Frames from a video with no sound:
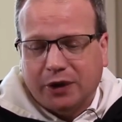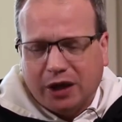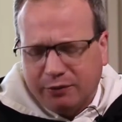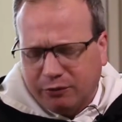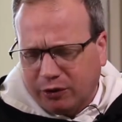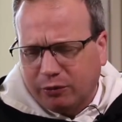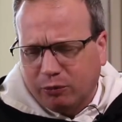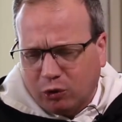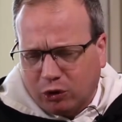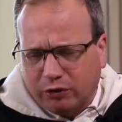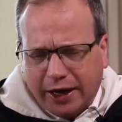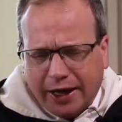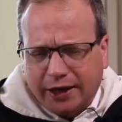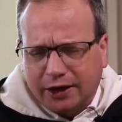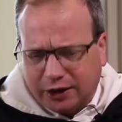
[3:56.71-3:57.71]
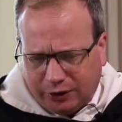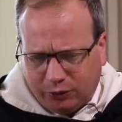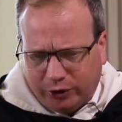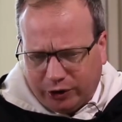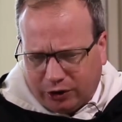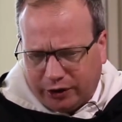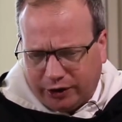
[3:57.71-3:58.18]
And more radically,
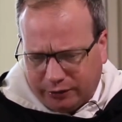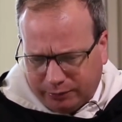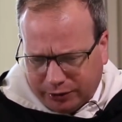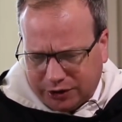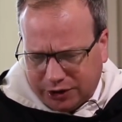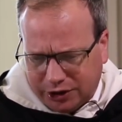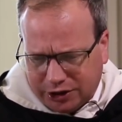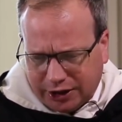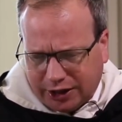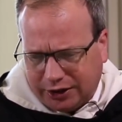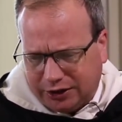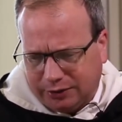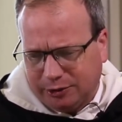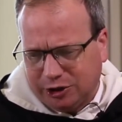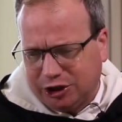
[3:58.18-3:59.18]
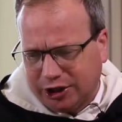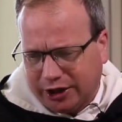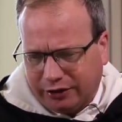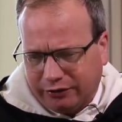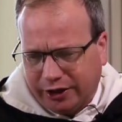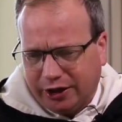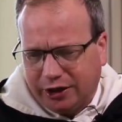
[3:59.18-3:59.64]
we are in potentiality to be
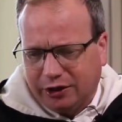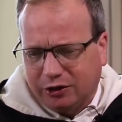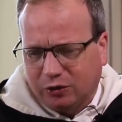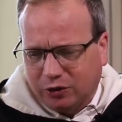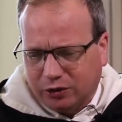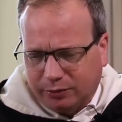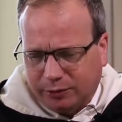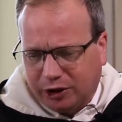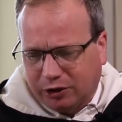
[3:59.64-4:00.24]
generated or to